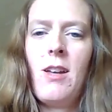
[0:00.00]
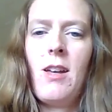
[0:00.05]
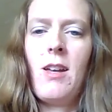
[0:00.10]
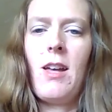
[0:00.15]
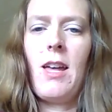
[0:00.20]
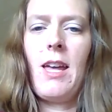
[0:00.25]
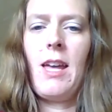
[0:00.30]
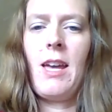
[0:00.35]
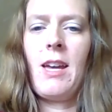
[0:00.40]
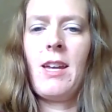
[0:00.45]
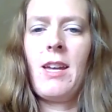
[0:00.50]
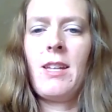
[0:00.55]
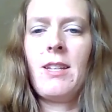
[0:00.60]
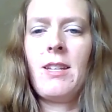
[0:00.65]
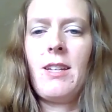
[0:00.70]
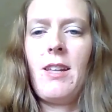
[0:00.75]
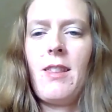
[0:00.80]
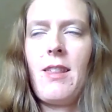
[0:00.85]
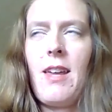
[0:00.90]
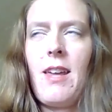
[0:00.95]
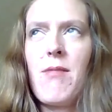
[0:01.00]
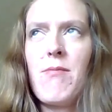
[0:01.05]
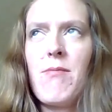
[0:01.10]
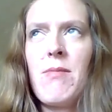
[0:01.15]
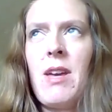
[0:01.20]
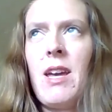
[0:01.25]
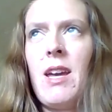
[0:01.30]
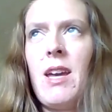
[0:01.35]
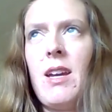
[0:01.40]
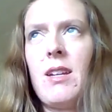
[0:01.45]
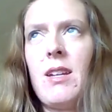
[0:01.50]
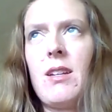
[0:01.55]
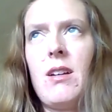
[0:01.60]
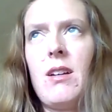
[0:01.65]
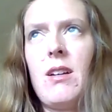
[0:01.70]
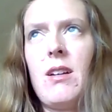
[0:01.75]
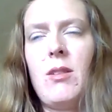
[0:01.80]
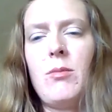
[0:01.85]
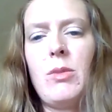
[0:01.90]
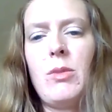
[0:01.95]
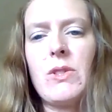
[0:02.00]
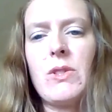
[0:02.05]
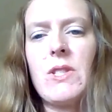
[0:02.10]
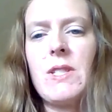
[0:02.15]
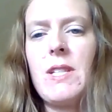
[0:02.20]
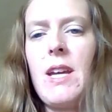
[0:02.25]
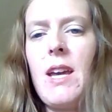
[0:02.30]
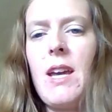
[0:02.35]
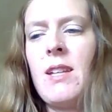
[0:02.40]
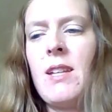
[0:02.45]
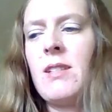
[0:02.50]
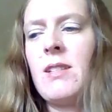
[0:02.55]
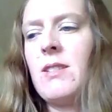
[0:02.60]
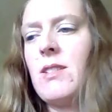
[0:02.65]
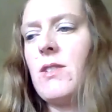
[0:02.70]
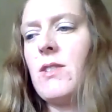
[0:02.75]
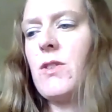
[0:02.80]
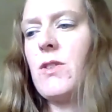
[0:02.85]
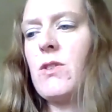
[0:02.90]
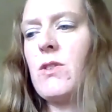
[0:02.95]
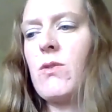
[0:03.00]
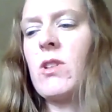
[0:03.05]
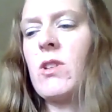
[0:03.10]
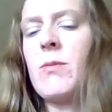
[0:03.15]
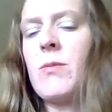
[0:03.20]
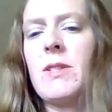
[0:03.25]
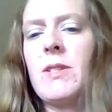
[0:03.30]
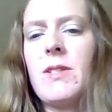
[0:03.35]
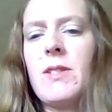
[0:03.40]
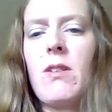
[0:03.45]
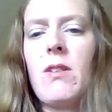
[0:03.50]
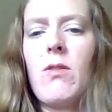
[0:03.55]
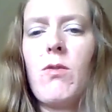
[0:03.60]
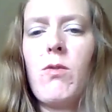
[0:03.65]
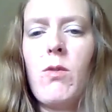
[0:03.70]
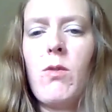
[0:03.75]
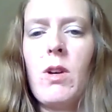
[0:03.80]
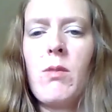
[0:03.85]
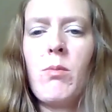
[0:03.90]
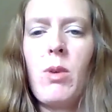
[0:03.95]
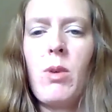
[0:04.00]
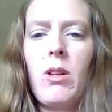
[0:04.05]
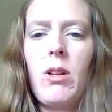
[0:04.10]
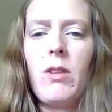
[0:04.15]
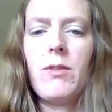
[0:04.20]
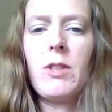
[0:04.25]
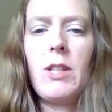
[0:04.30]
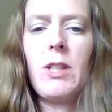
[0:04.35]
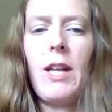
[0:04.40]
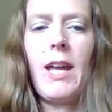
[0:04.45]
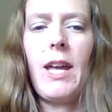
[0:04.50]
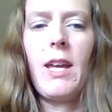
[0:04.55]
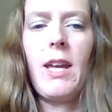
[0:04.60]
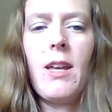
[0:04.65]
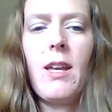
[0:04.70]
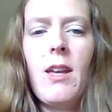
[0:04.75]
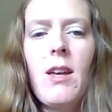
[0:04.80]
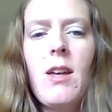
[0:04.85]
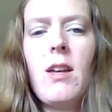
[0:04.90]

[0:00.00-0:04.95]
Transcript: and that made almost 10 different ornaments out of one ball of clay.